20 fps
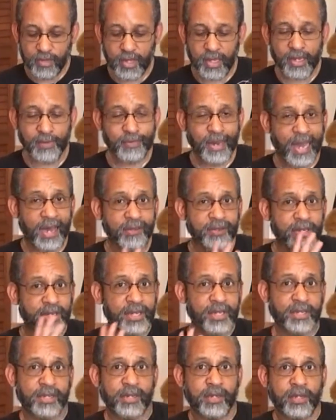about
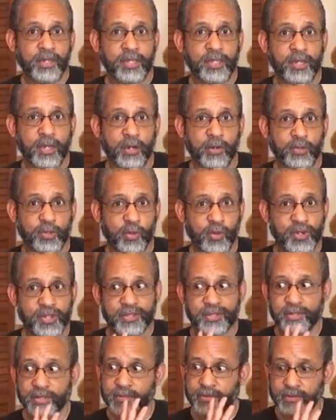you know
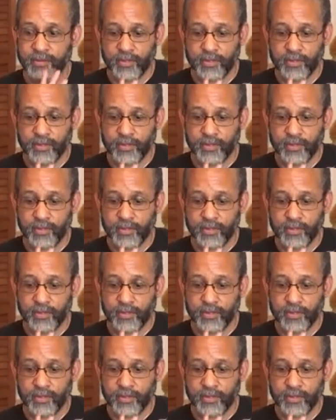towards